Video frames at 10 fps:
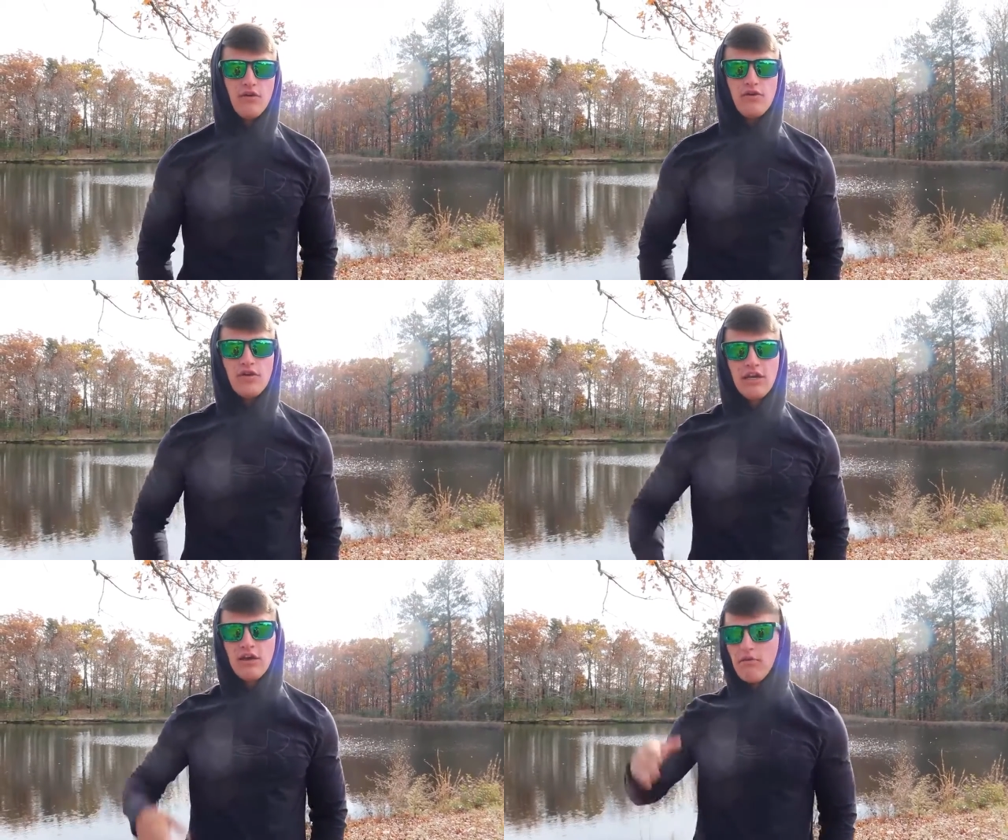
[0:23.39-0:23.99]
You
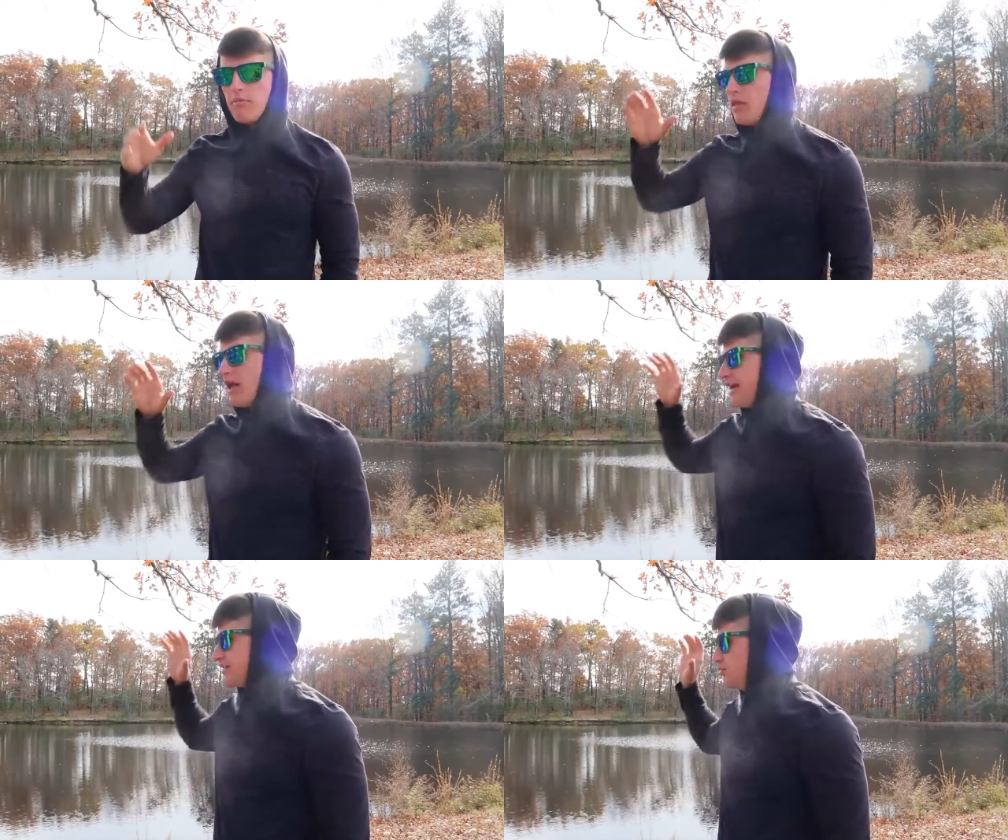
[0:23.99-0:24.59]
can go
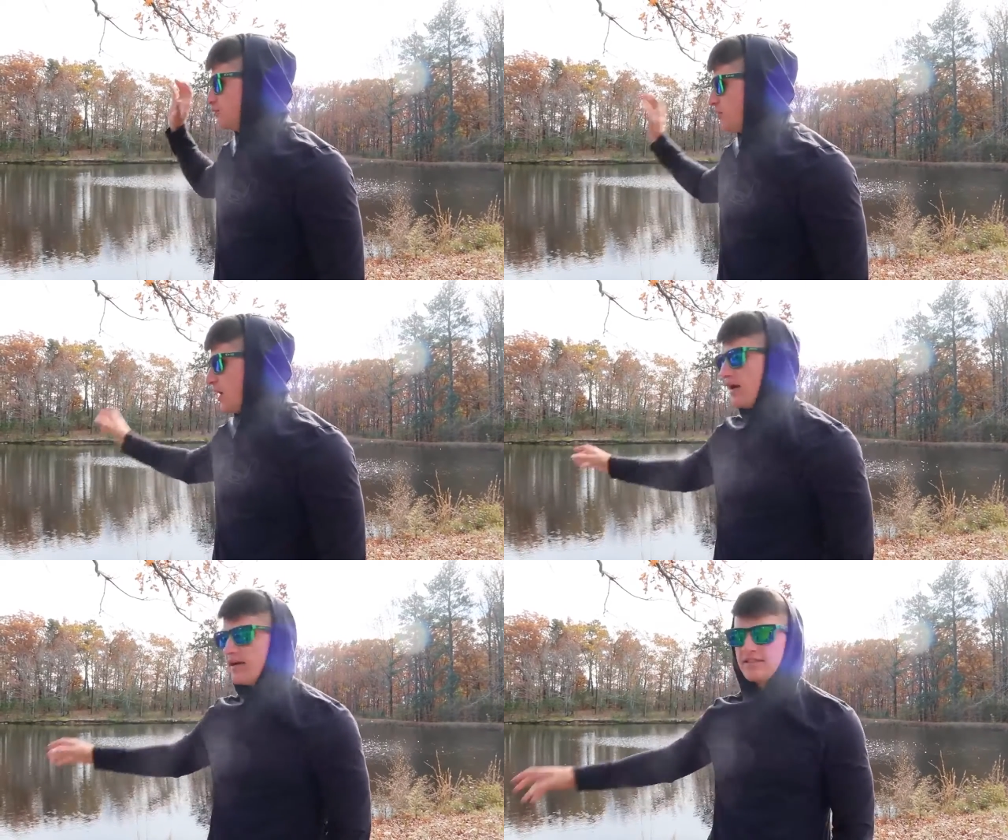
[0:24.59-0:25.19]
apply it to
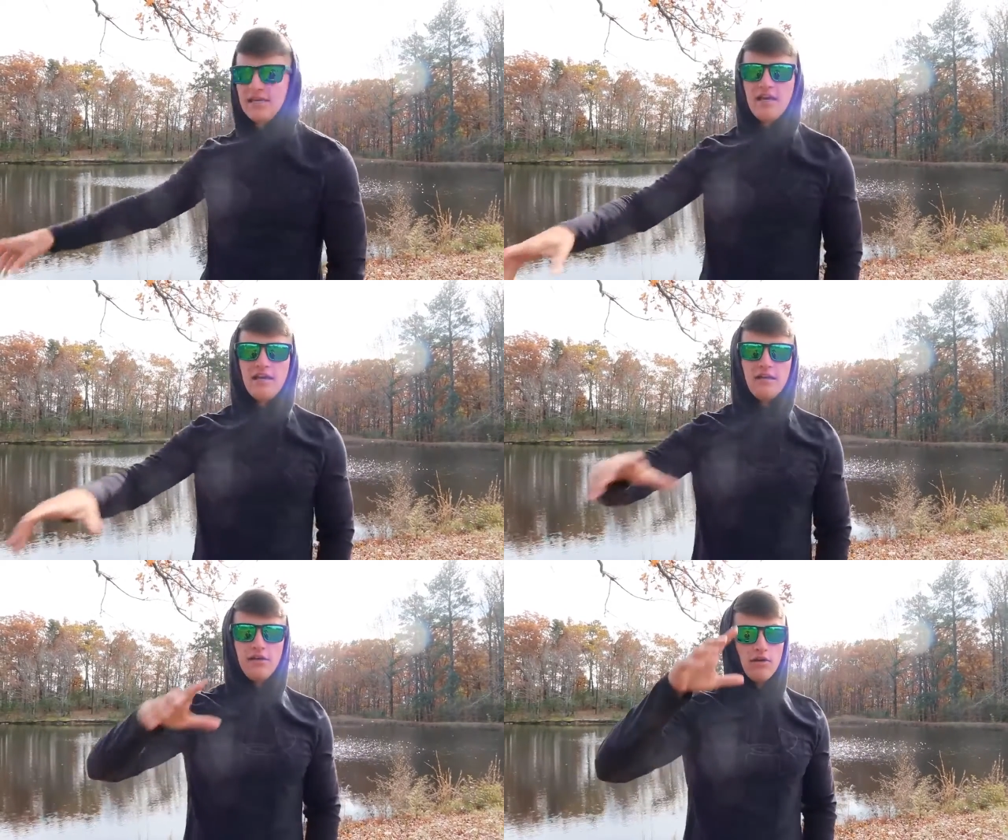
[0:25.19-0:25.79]
ponds,
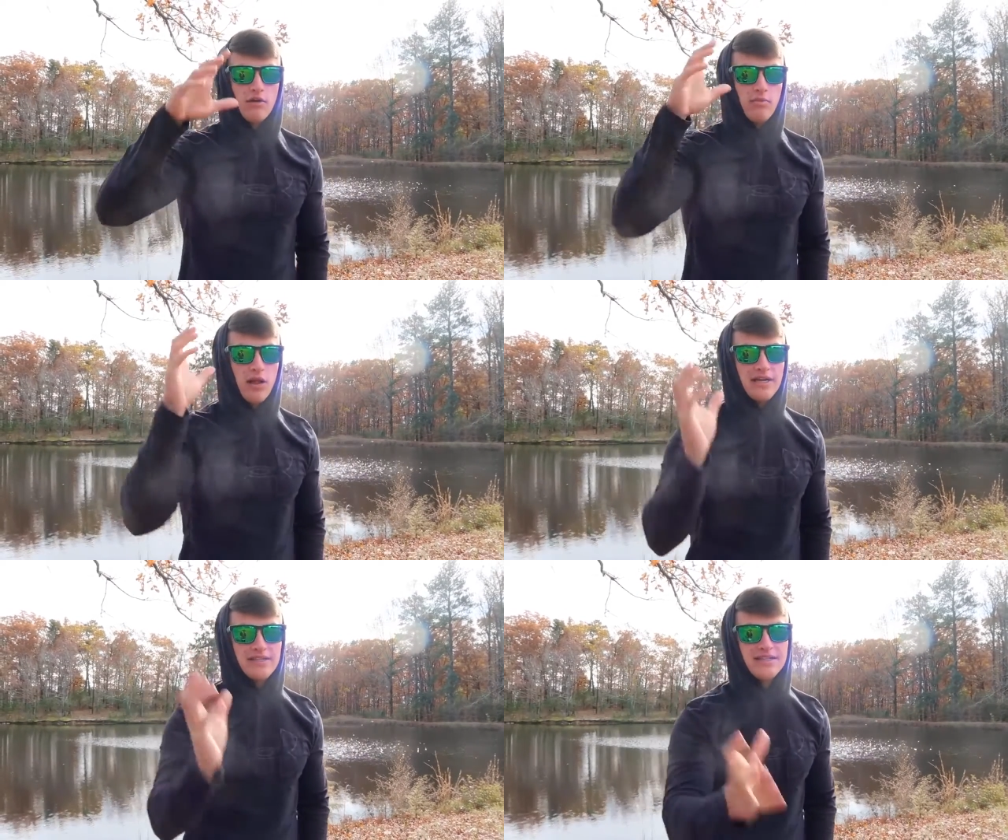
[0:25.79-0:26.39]
you can go
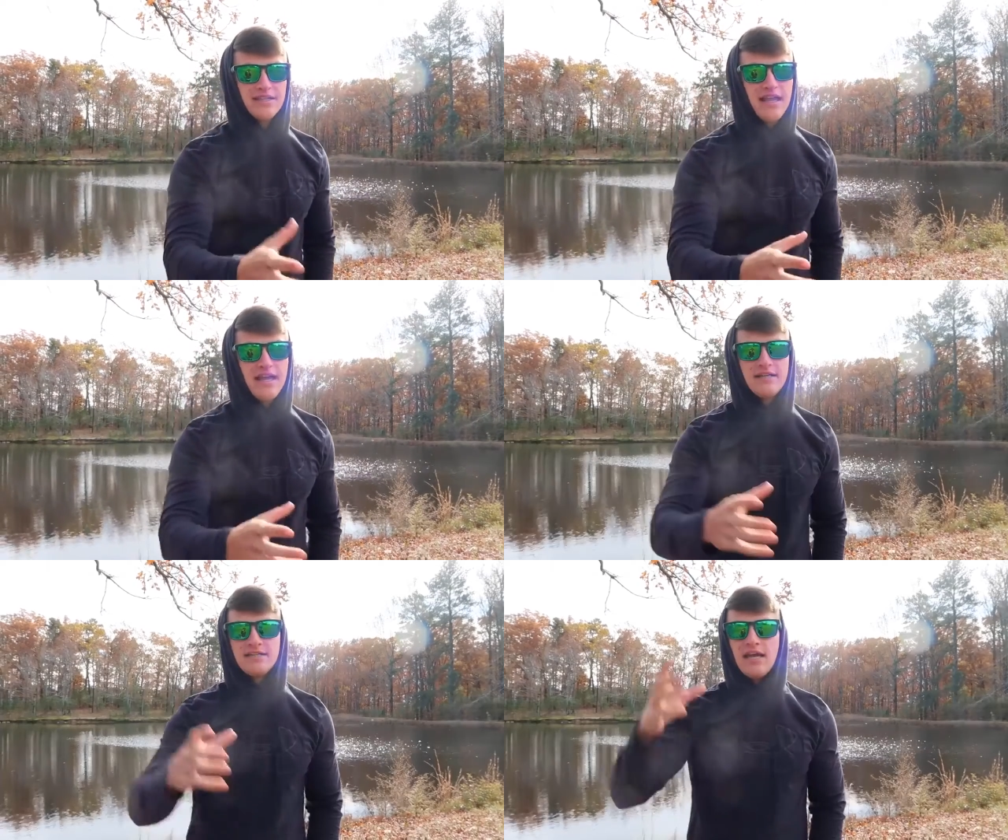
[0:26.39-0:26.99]
apply it to
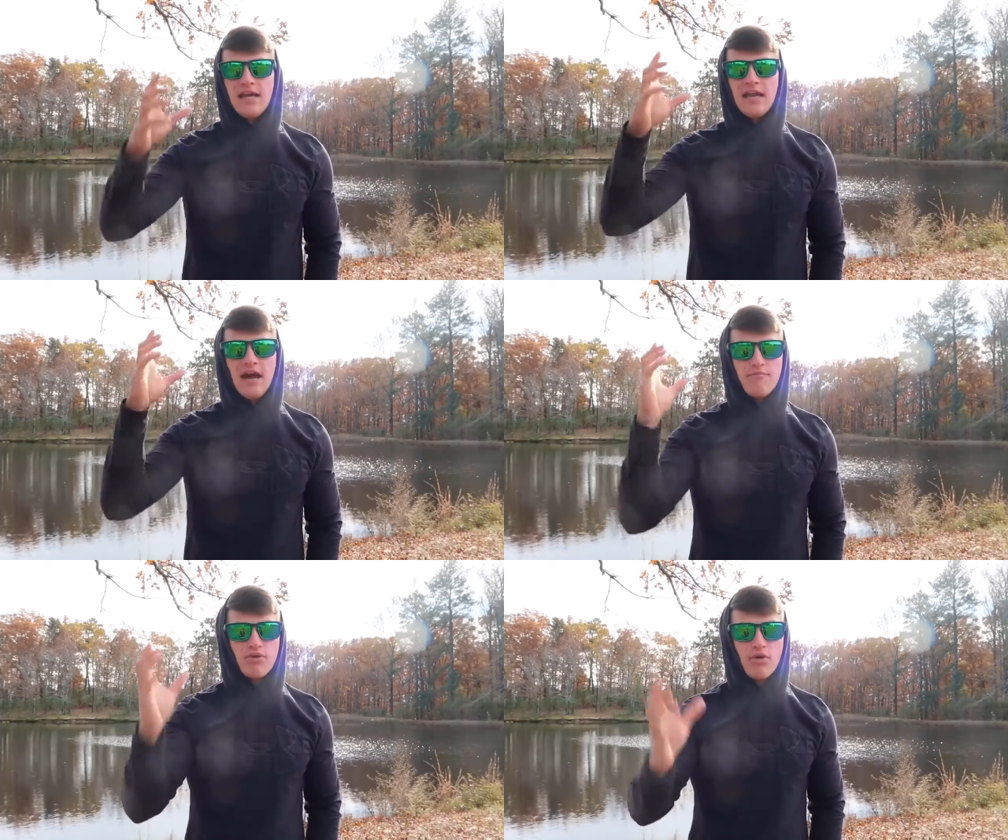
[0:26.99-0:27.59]
lakes, and
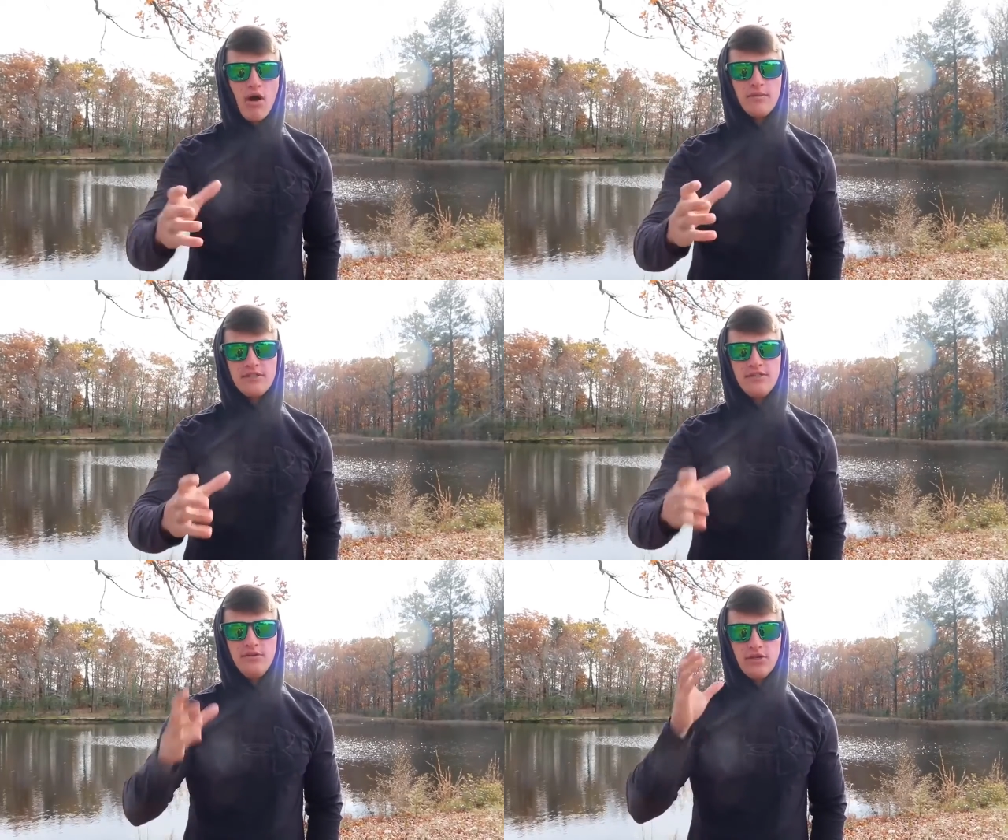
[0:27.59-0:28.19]
I
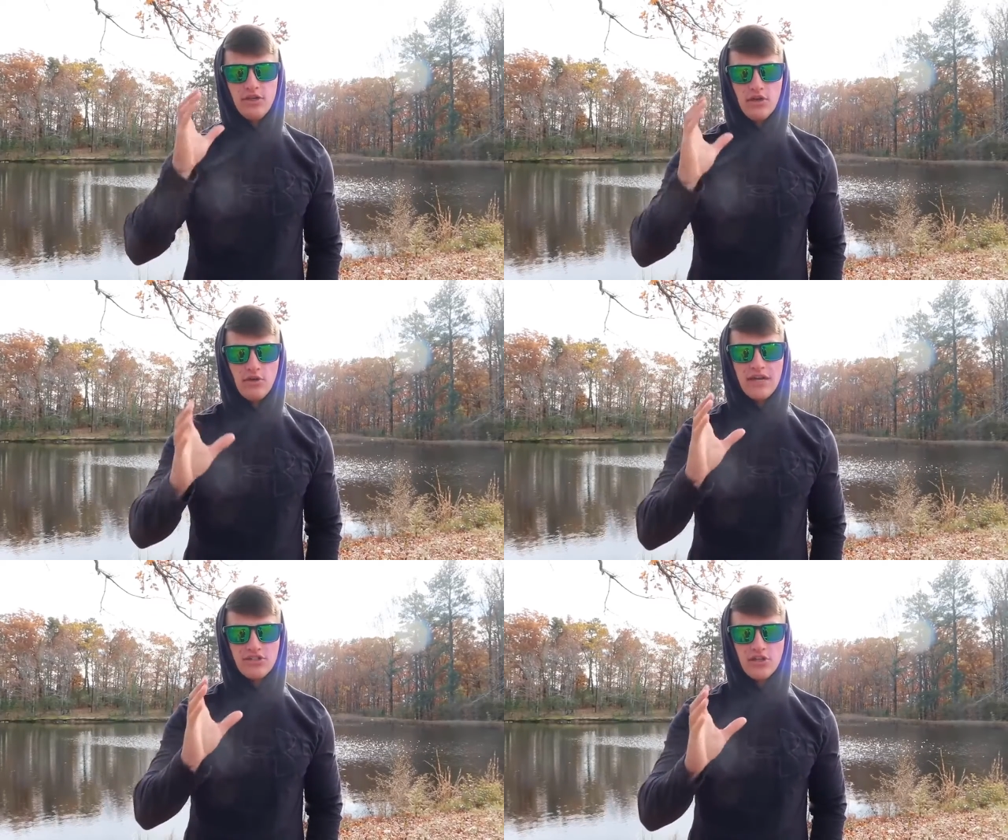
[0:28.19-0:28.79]
promise you, you can go
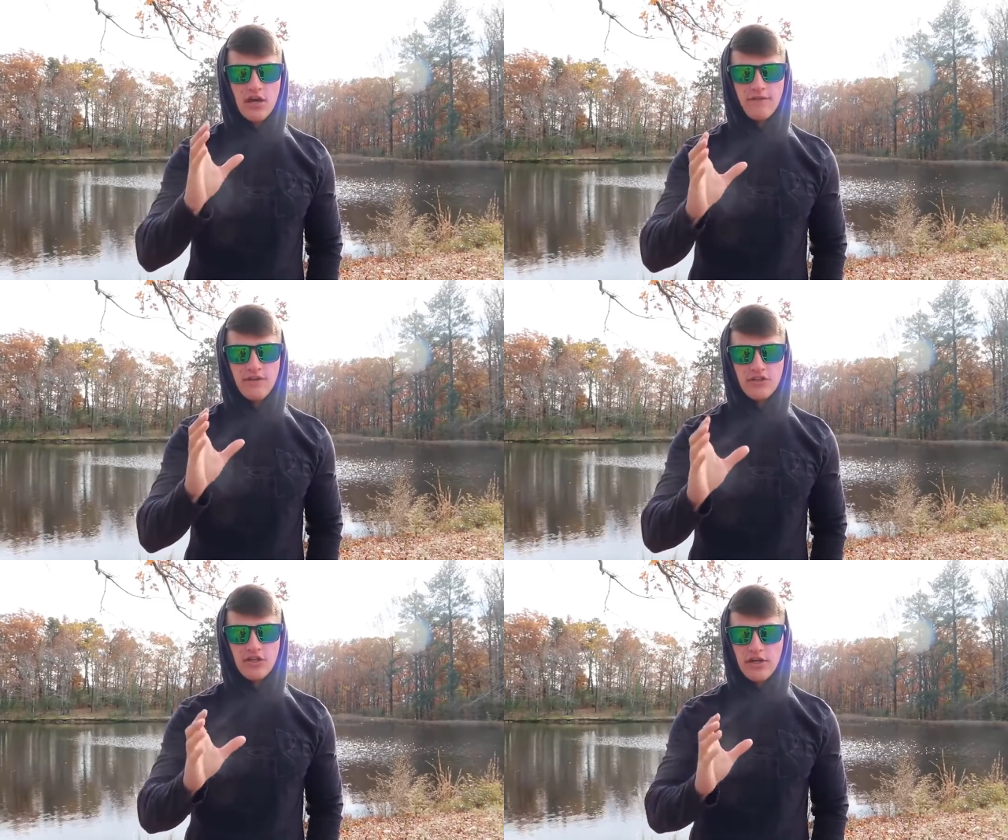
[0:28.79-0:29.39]
catch a lot of
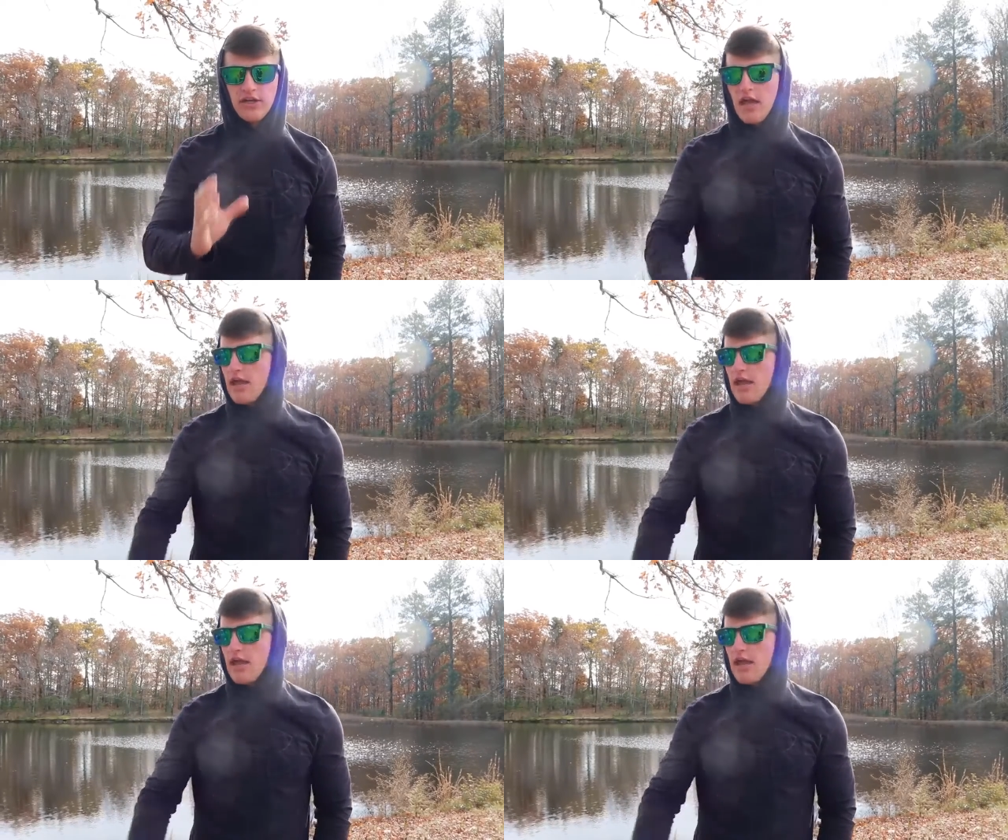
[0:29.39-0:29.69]
fish on it.